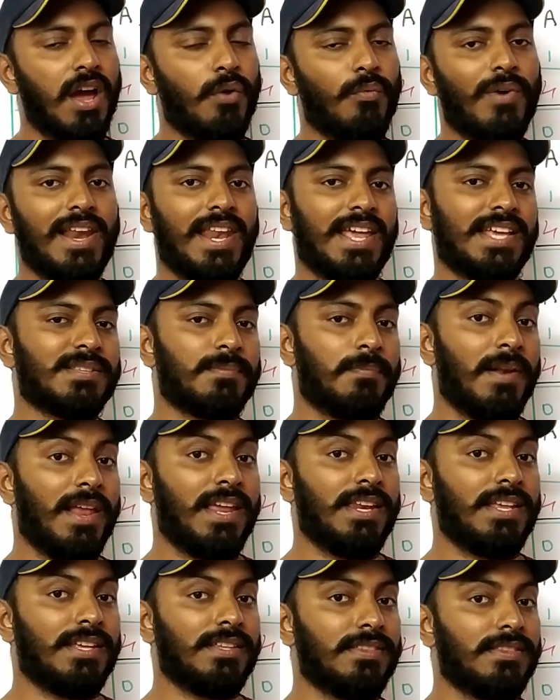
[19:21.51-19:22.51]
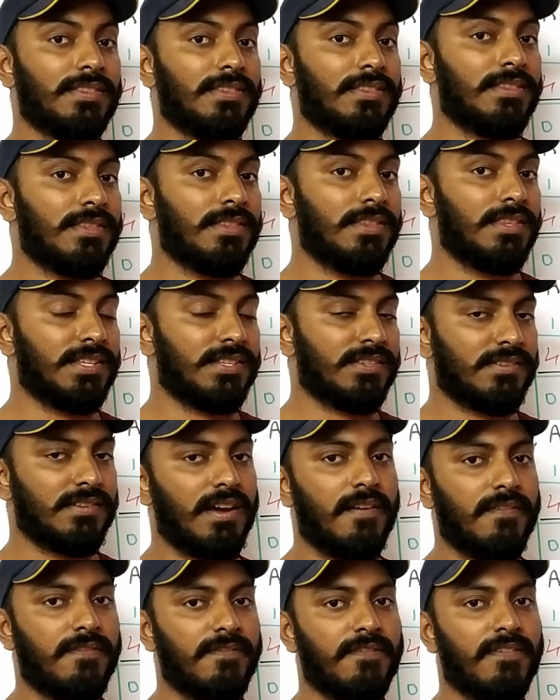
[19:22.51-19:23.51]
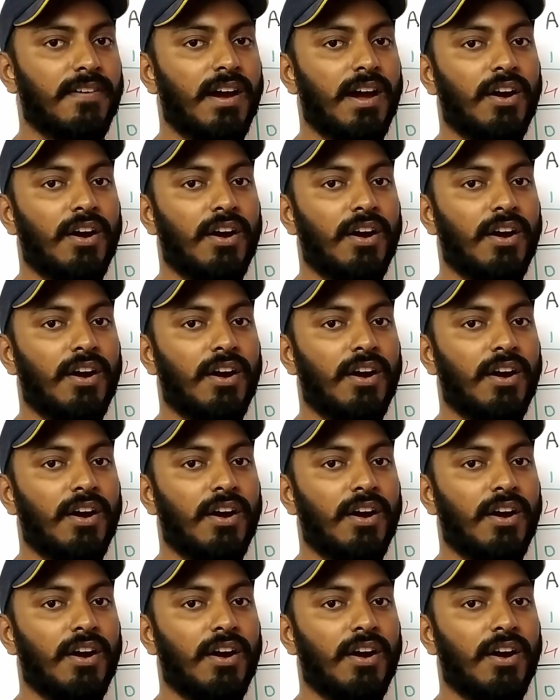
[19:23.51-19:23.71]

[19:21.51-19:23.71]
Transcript: while explaining this stuff.